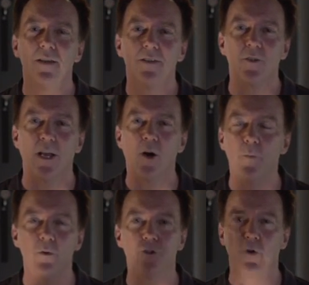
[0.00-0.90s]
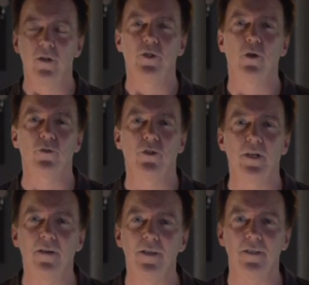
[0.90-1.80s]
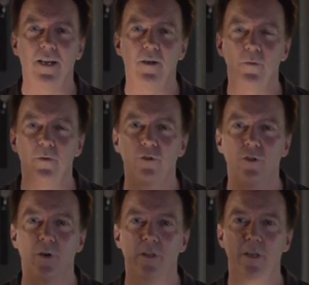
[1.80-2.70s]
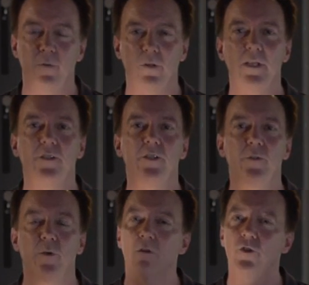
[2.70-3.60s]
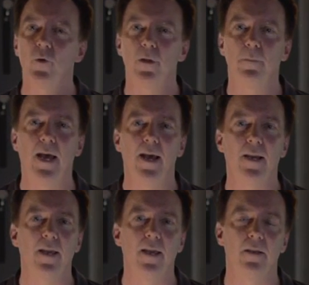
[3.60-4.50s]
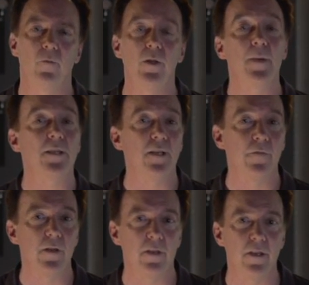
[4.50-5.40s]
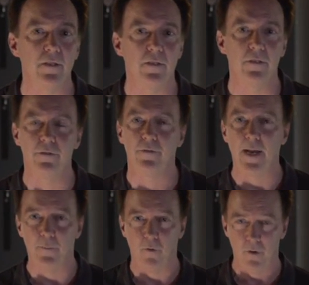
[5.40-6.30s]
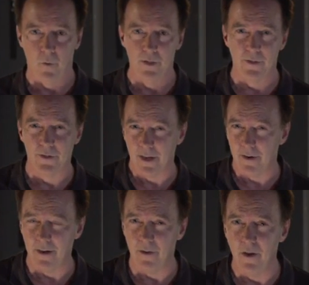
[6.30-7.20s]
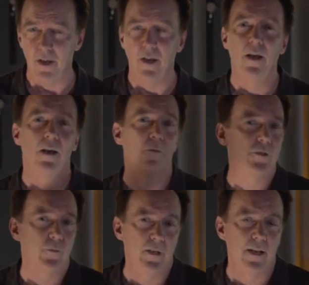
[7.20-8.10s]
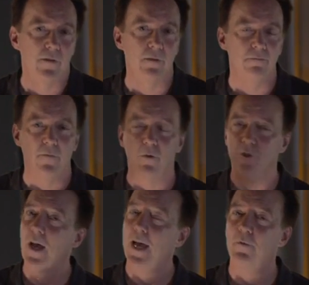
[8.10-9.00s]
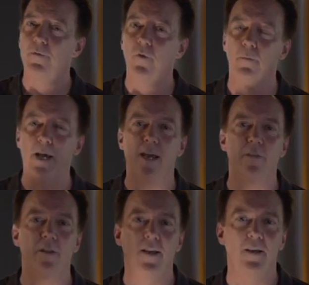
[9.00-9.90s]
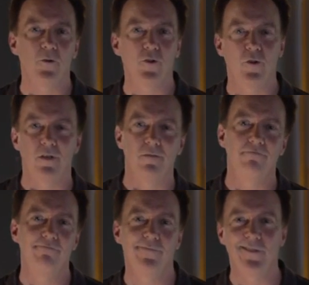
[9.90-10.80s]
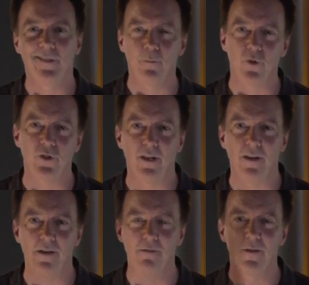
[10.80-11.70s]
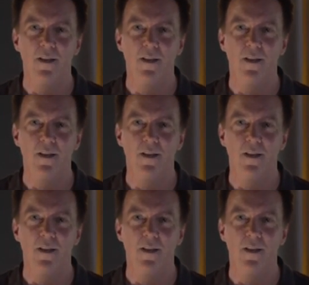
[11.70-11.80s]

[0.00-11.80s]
So I hope you enjoyed this whole series. I hope you enjoyed the releases. We also went back and remixed everything to five point one stereo, which we never also had before. Back in the day, it was sort of simple stereo.